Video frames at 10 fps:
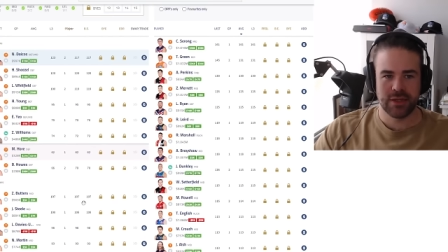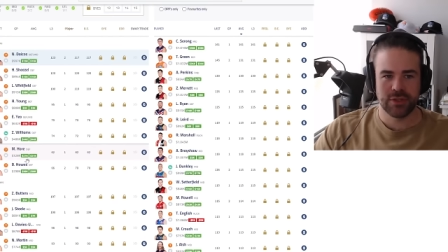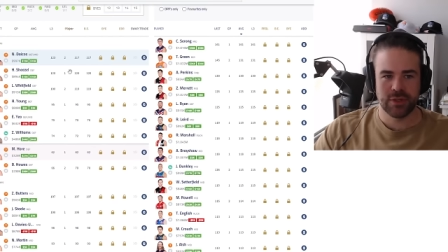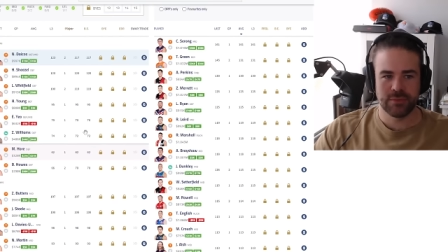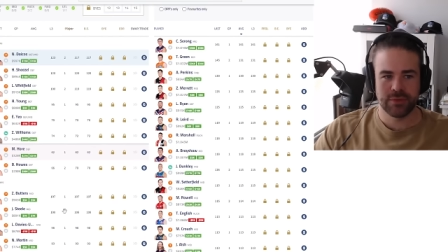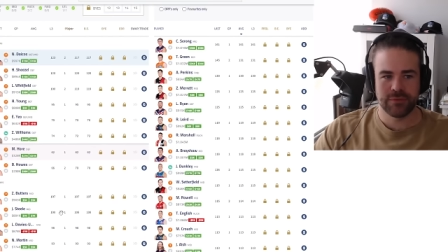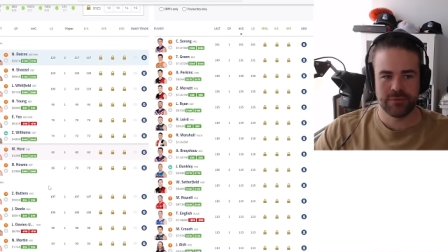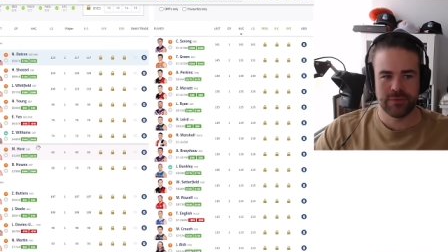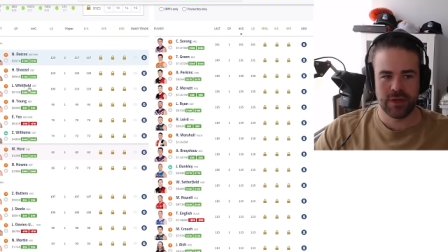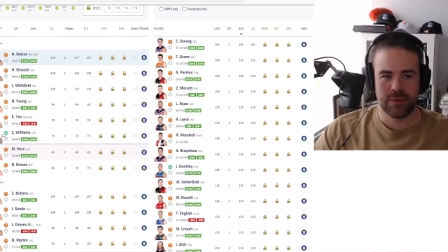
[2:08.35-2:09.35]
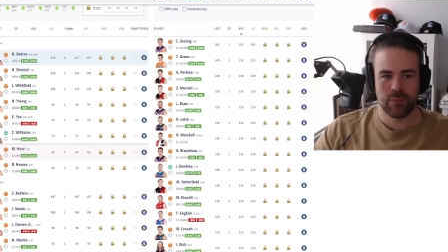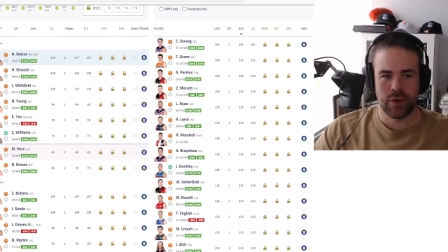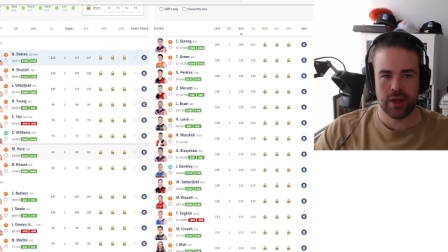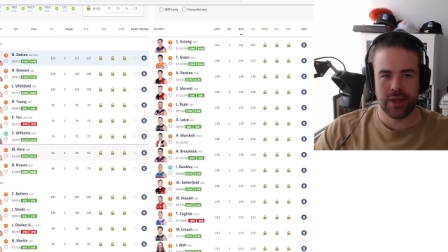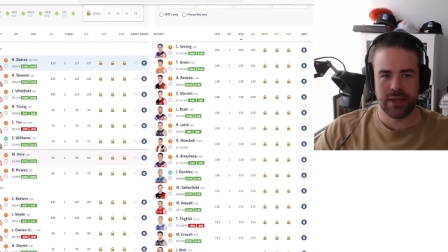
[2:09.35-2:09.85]
in terms of um,
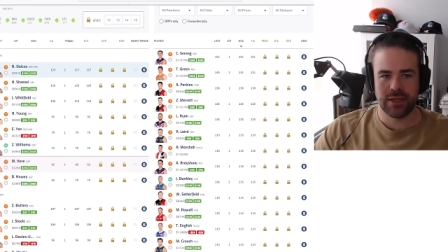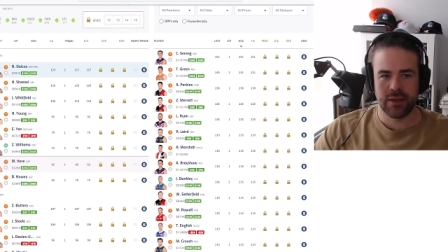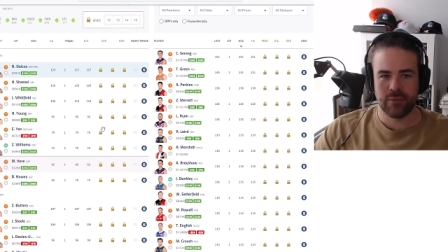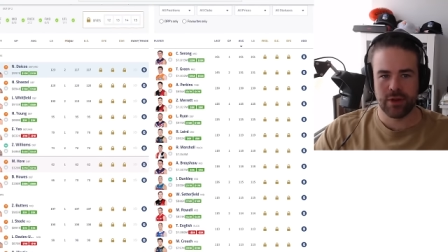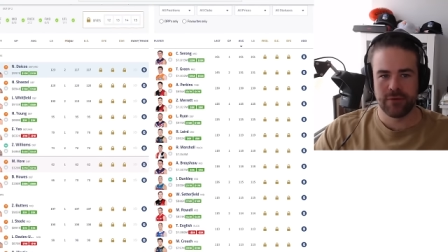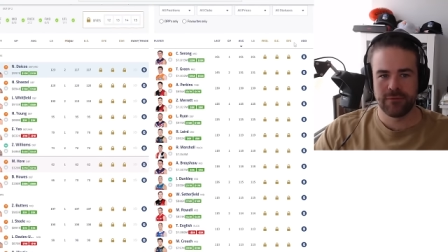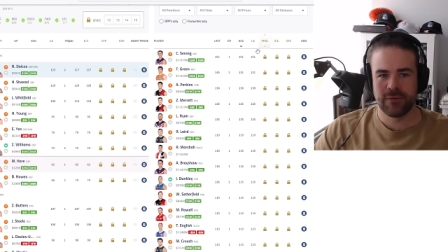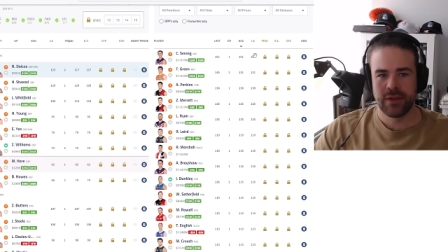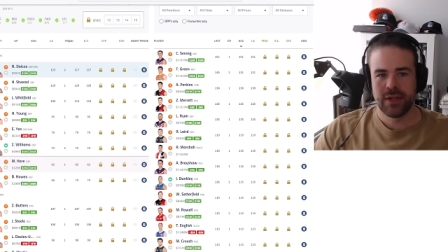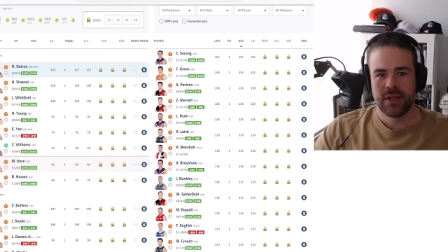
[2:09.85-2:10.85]
what I need to get rid of.